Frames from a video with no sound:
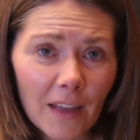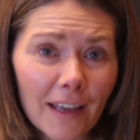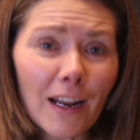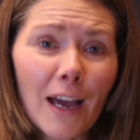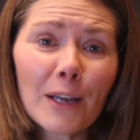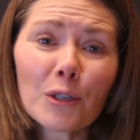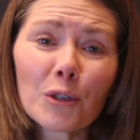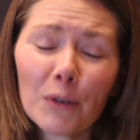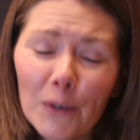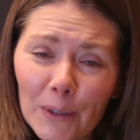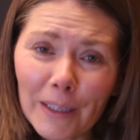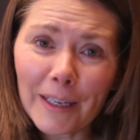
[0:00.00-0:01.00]
and I
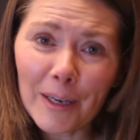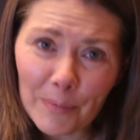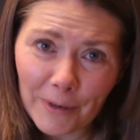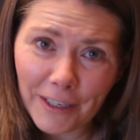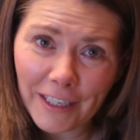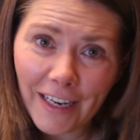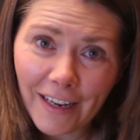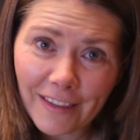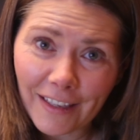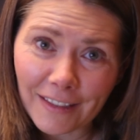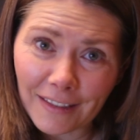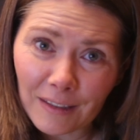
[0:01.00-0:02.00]
truly appreciate
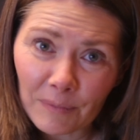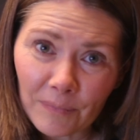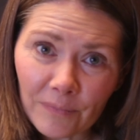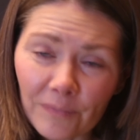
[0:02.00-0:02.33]
this.